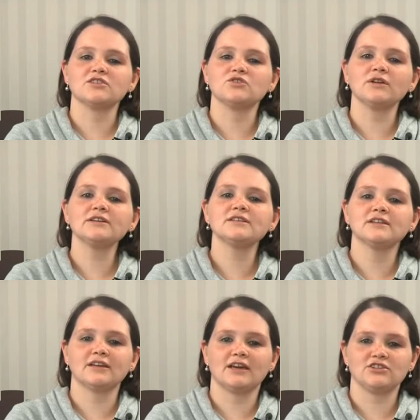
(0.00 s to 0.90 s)
the strongest
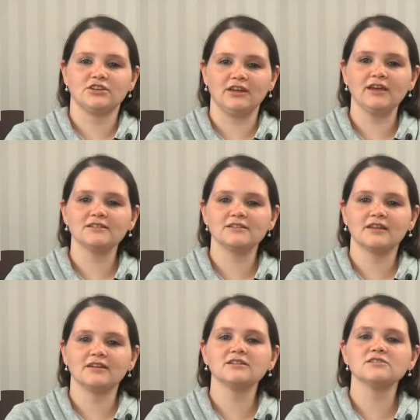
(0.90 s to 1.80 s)
indication yet
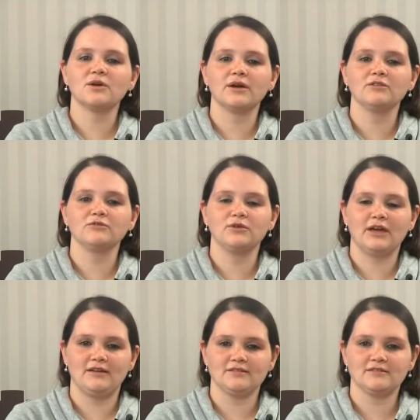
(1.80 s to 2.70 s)
that it is going for
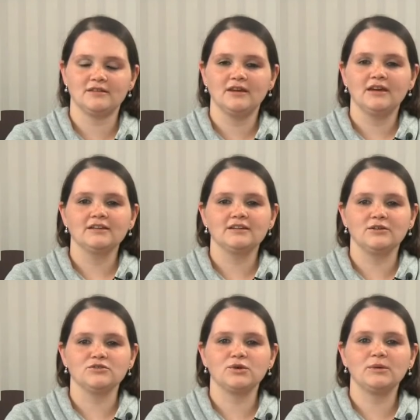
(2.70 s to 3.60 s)
gas.
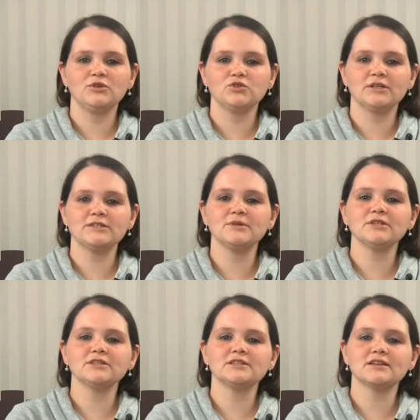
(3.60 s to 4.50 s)
Terence Creamer joins me
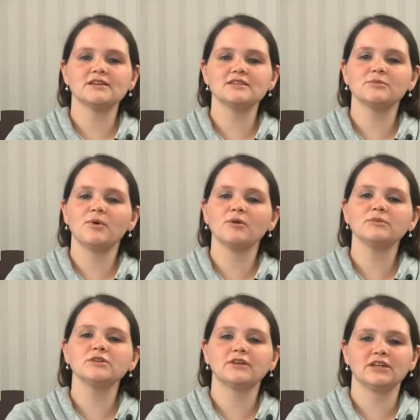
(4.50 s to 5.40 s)
to discuss the
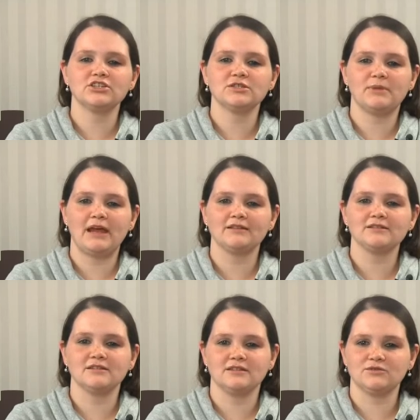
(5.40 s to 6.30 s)
Department of Energy's
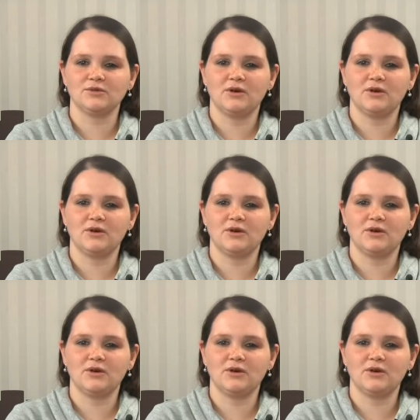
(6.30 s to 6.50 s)
plans in this